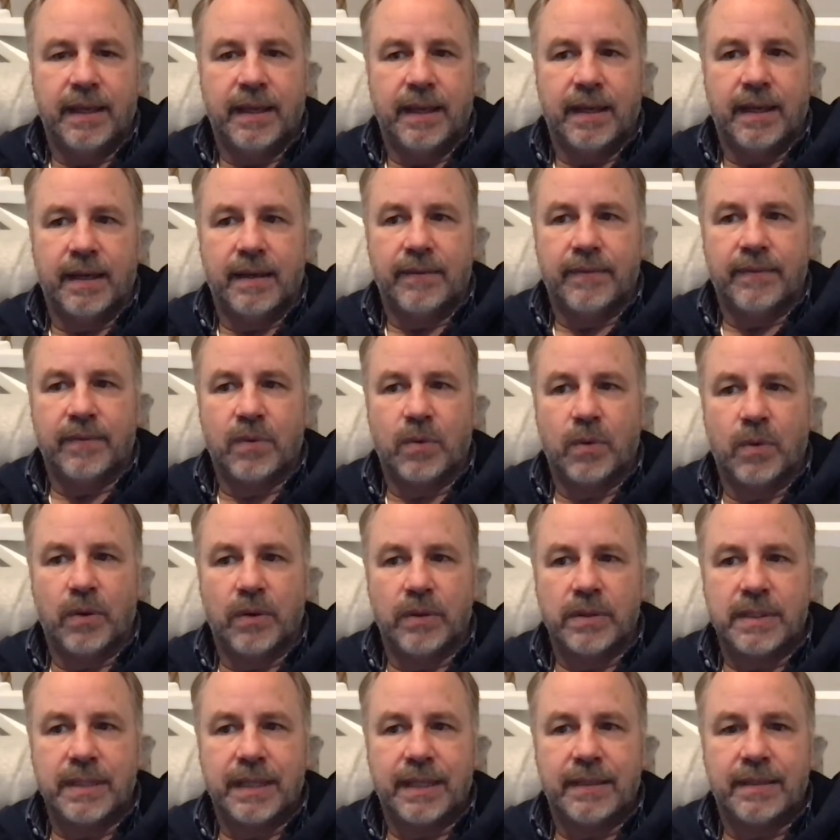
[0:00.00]
of
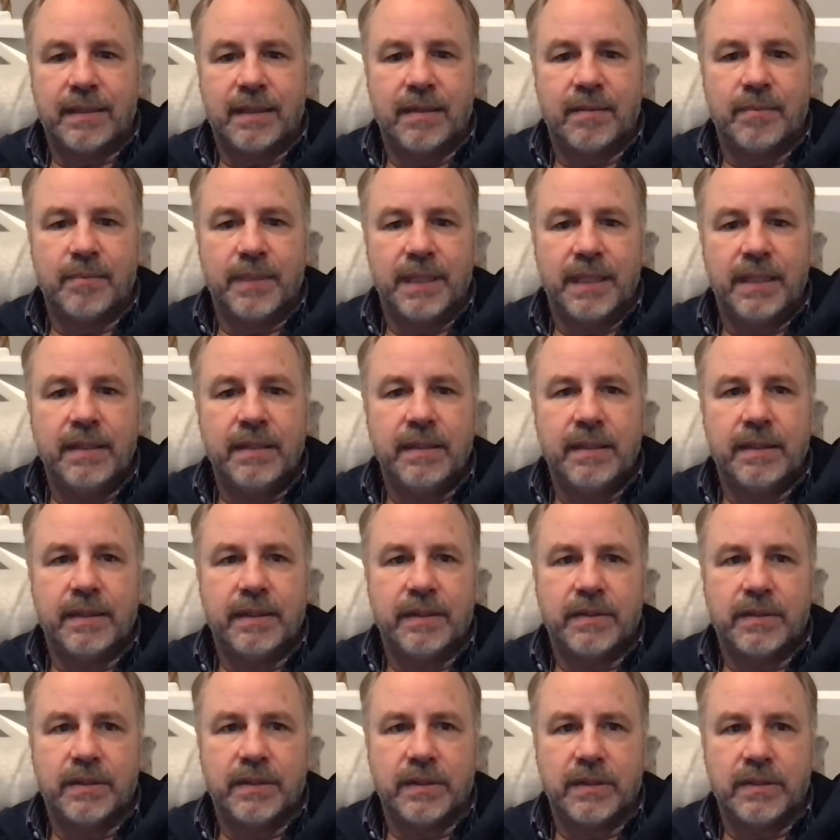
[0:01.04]
course, had come into the
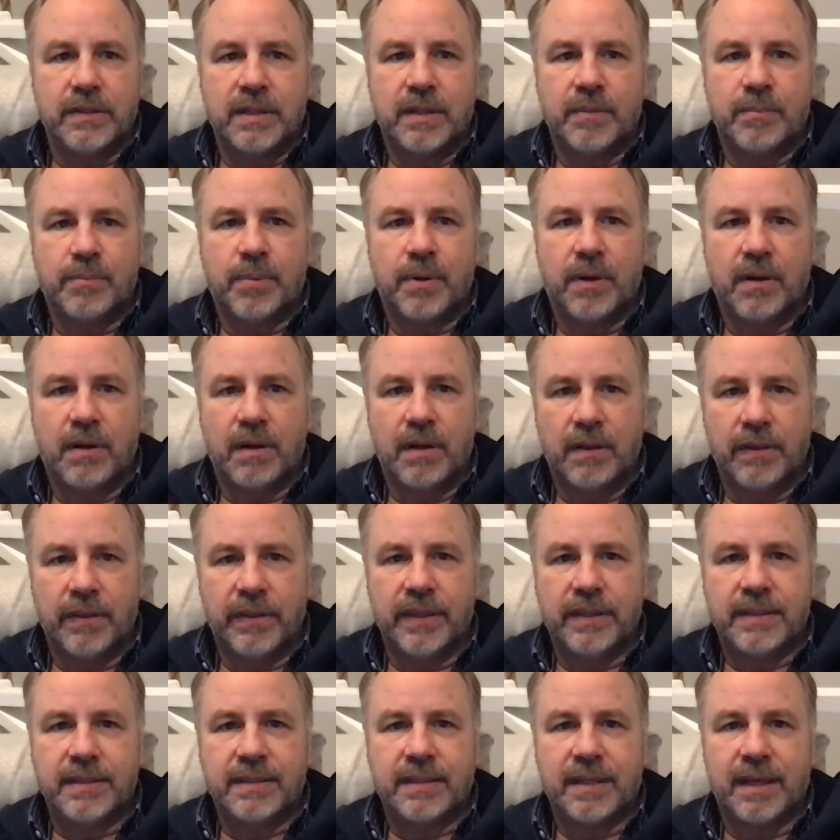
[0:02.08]
church, and Paul
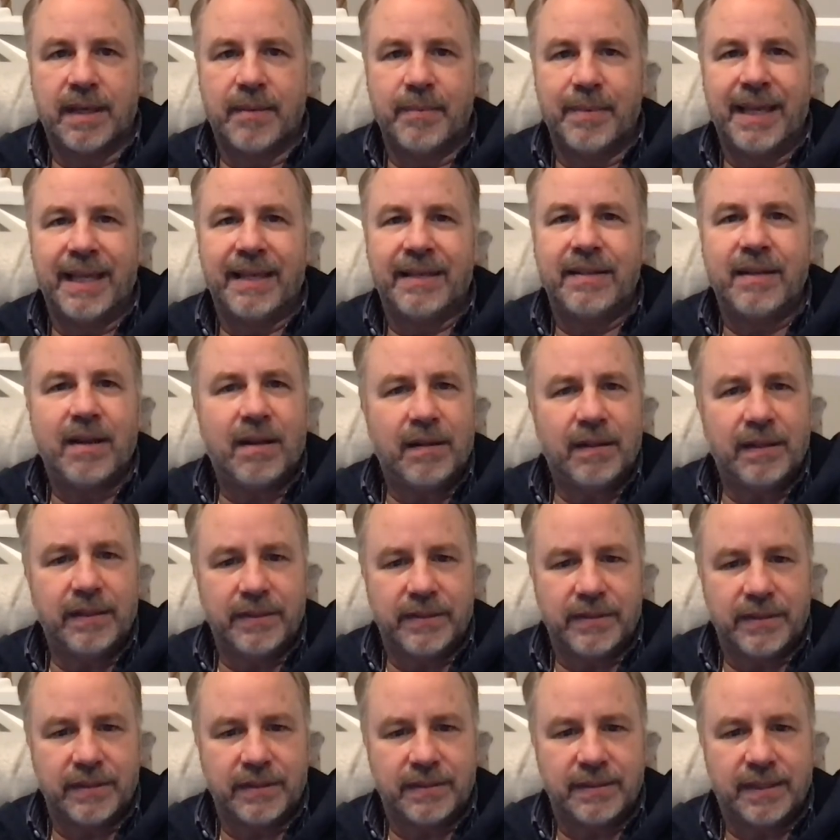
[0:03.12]
this time
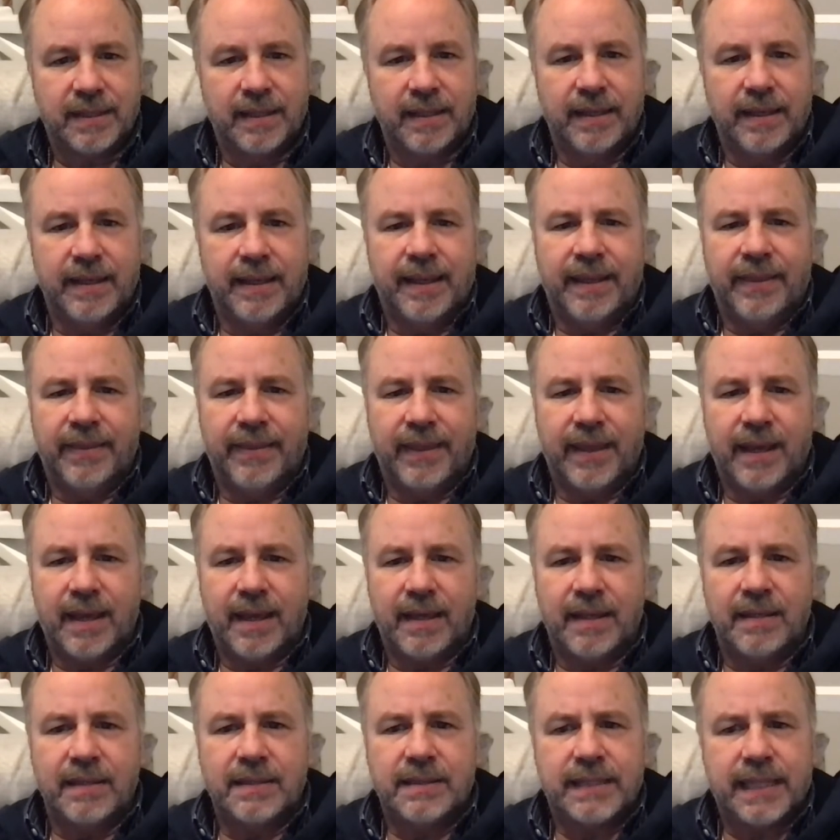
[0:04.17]
acknowledges
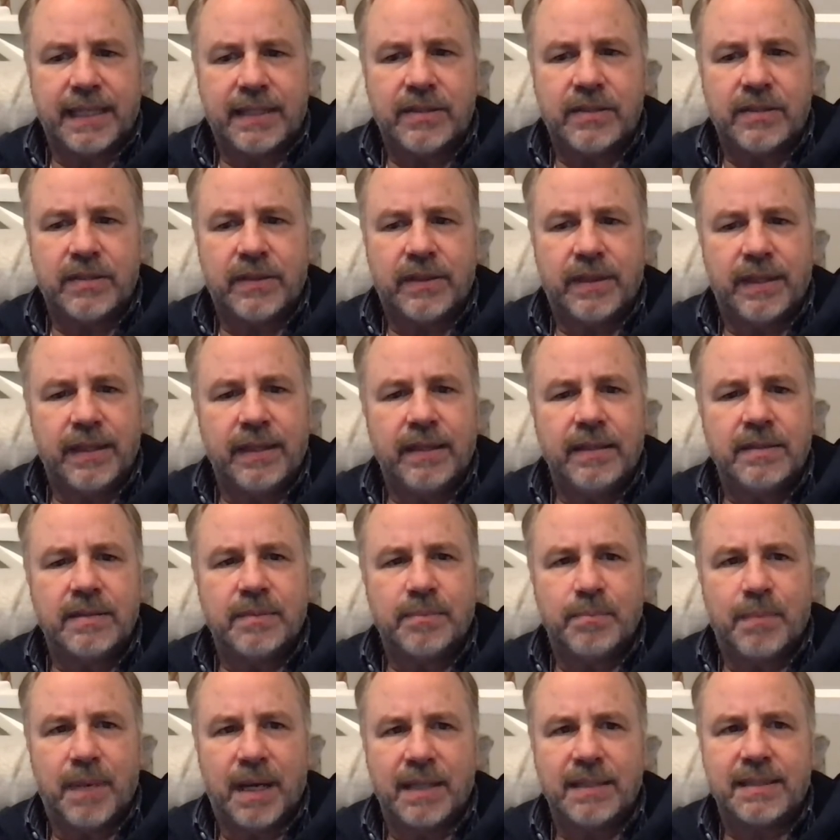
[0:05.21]
that such things
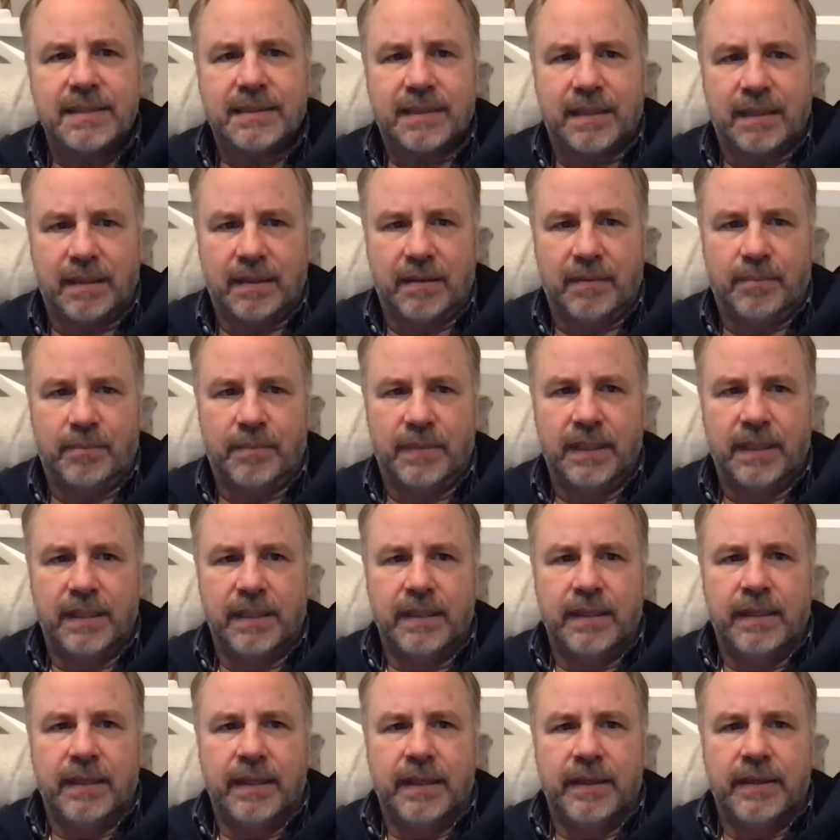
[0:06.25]
must come.
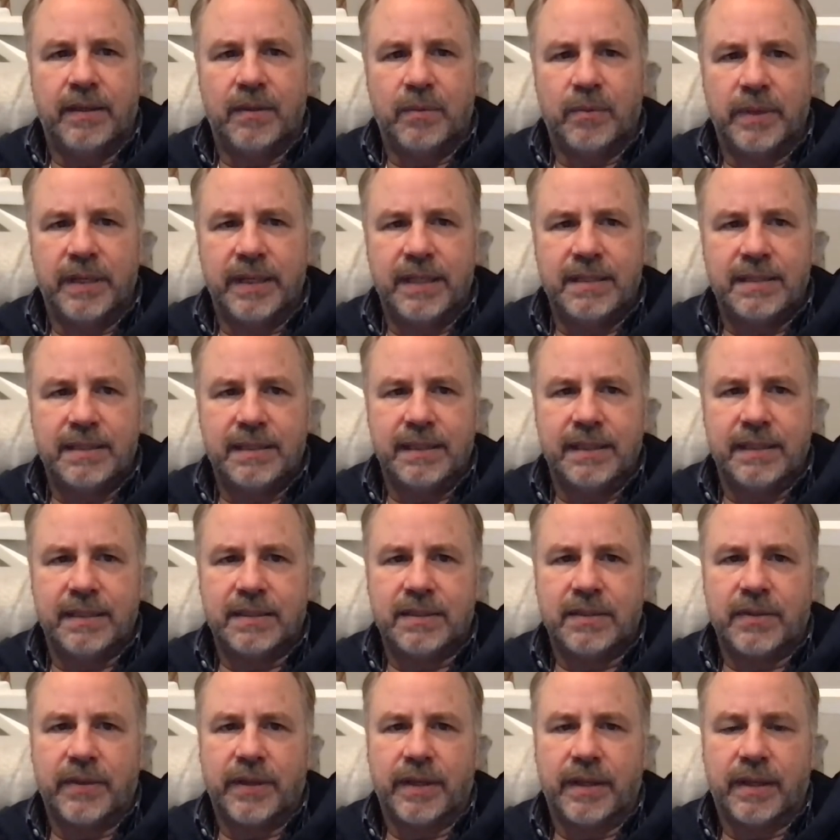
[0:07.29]
And the reason is
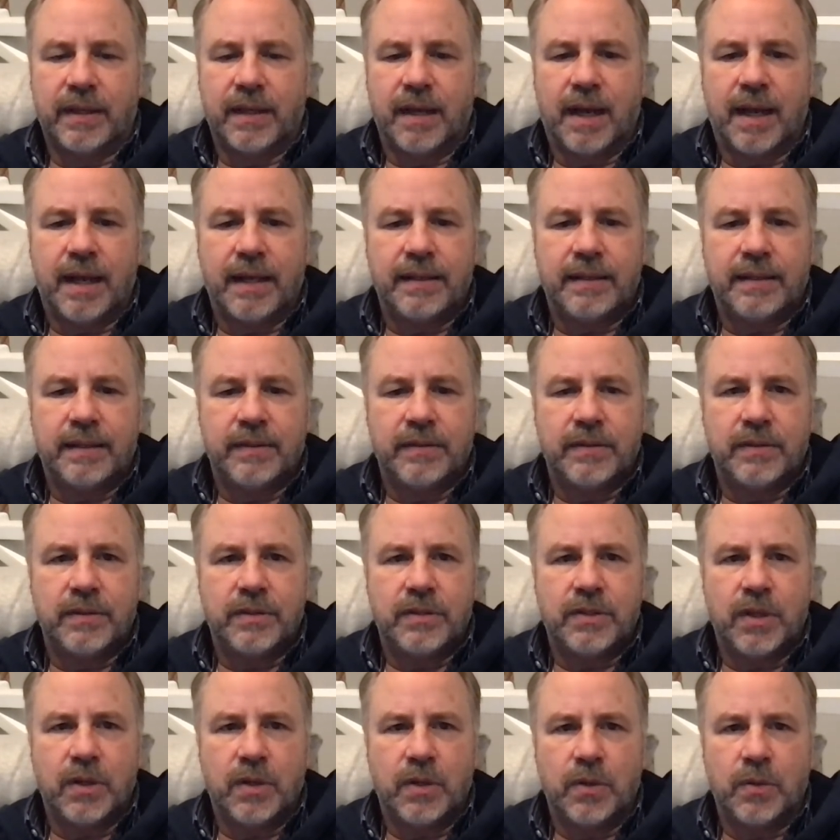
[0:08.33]
so that God can
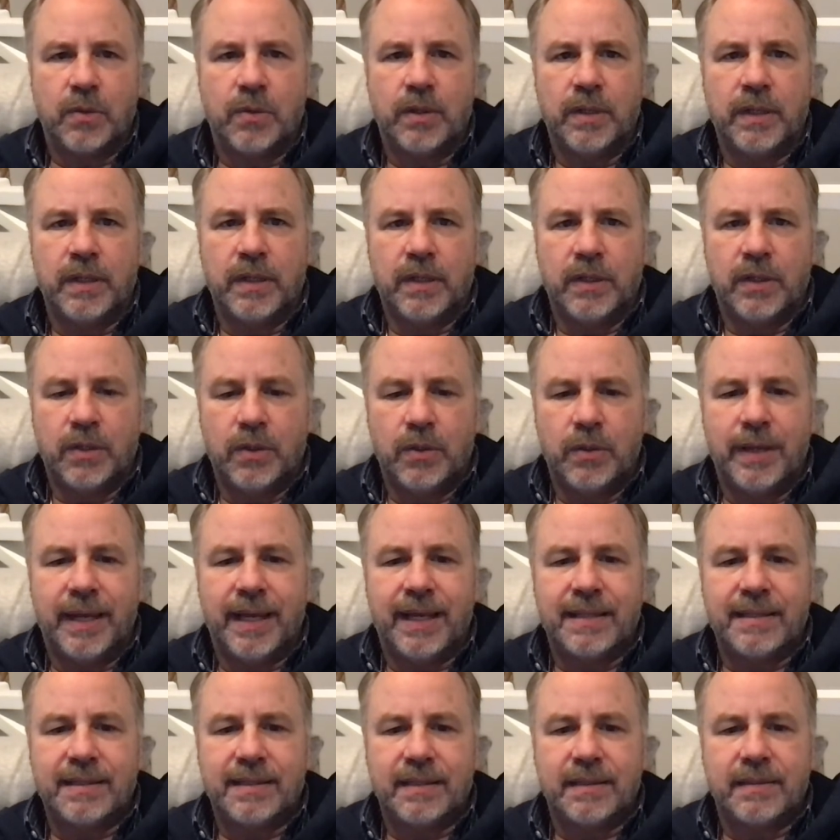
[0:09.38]
show who
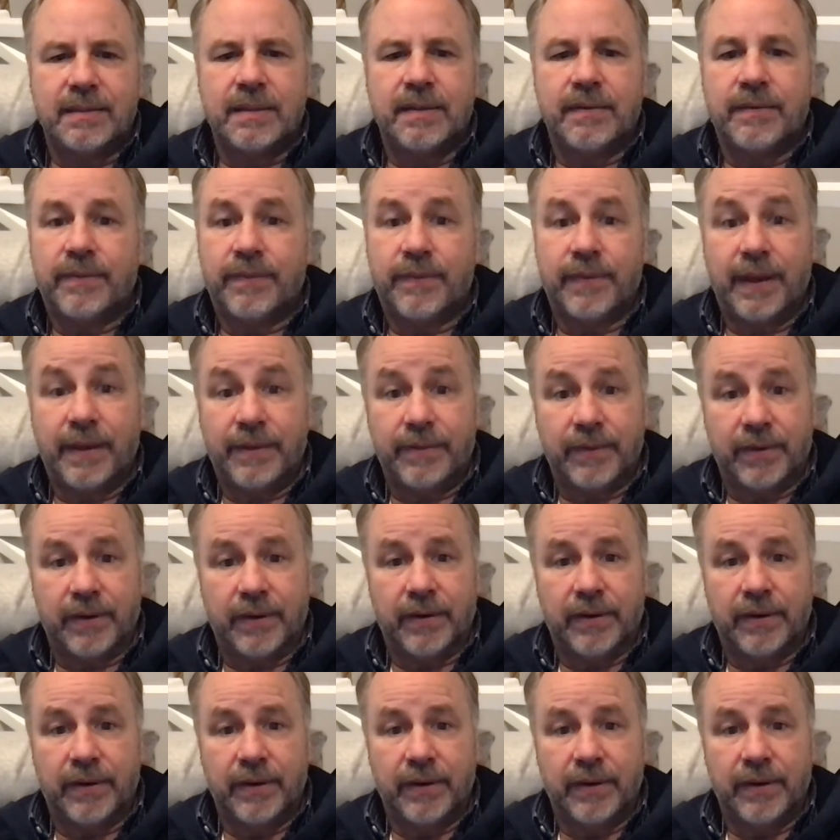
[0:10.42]
has his favor.